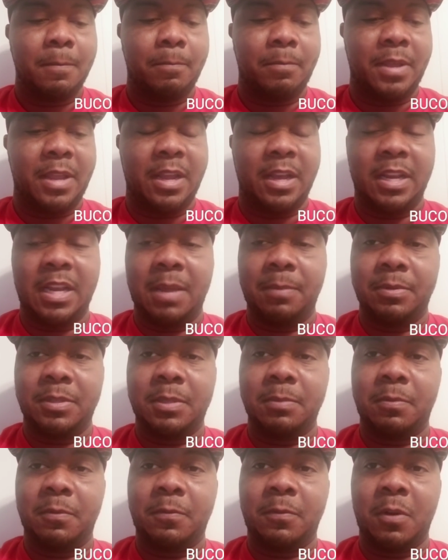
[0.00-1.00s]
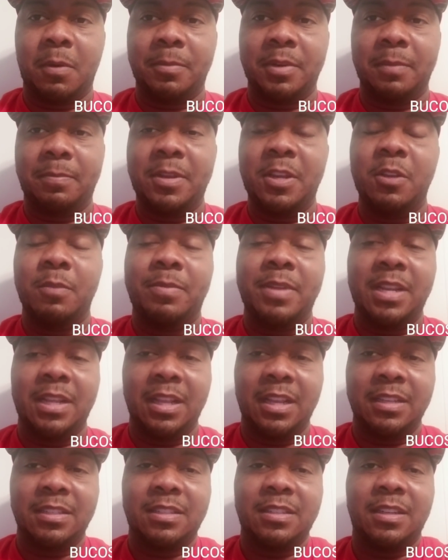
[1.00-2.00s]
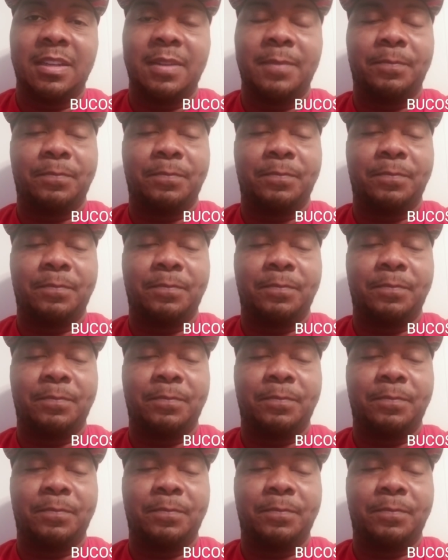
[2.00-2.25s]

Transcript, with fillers: being unable to perform on the PUP list.